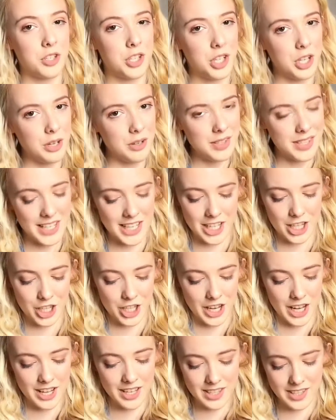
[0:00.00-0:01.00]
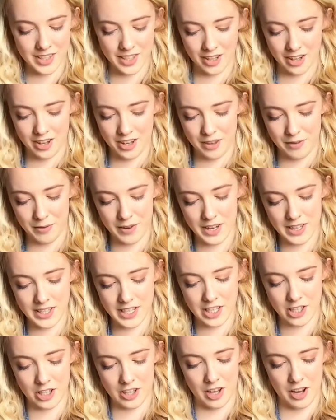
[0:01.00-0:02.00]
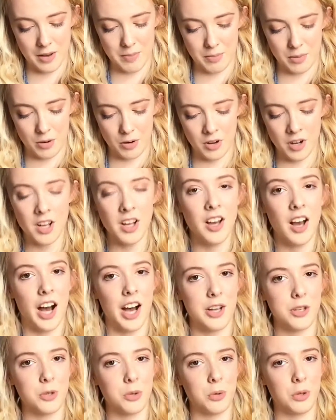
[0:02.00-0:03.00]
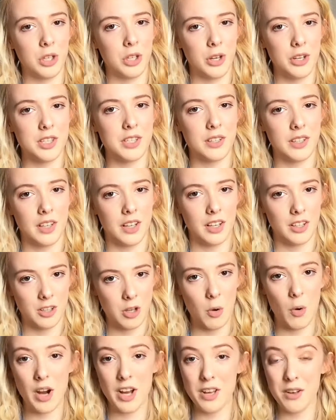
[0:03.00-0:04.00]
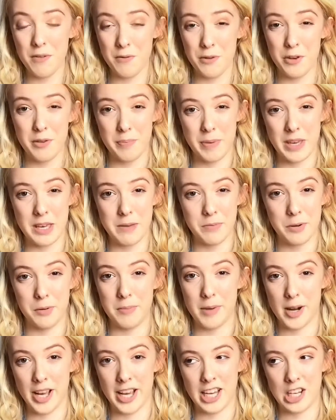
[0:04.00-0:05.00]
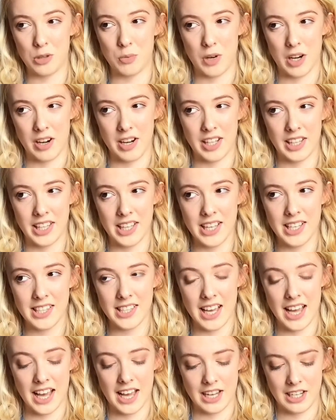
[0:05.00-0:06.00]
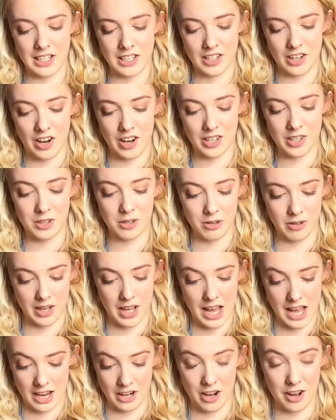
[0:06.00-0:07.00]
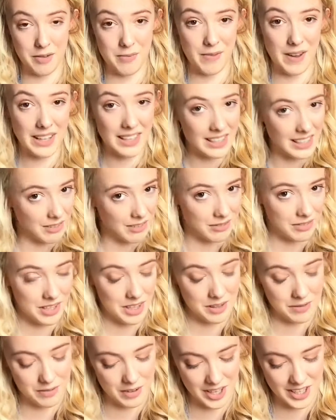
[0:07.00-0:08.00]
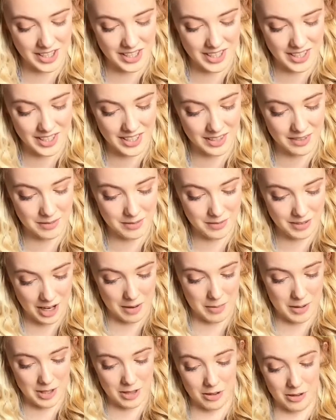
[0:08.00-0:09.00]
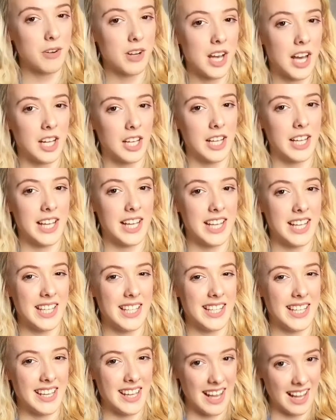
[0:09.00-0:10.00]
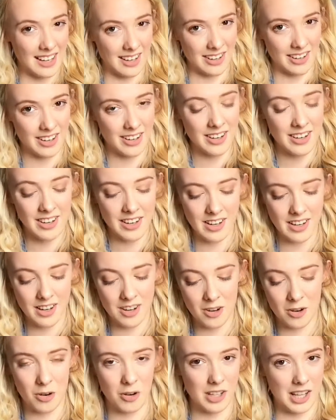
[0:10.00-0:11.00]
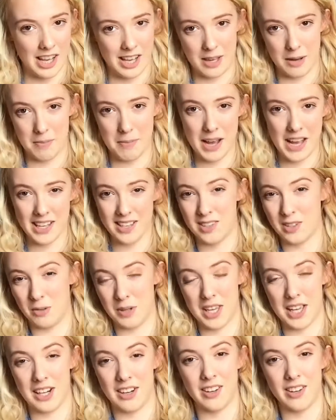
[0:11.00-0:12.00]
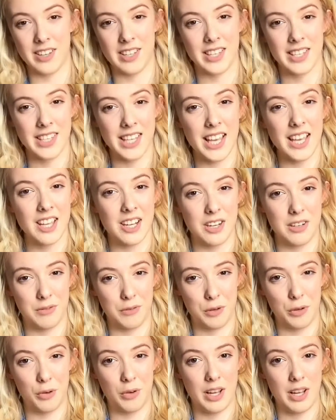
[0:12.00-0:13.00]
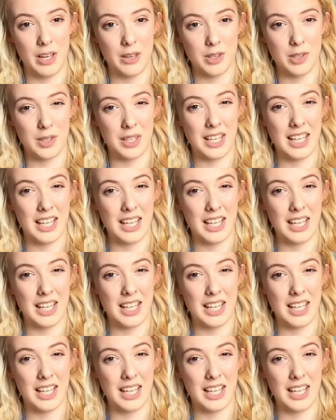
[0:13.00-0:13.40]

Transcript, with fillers: two t-shirts. So the first t-shirt that I bought, I saw loads of, quite a few people my age wearing this, and I saw it and I fell in love with it the first time I saw it. The colour is yellow, or like a pastel yellow. Second of all, it's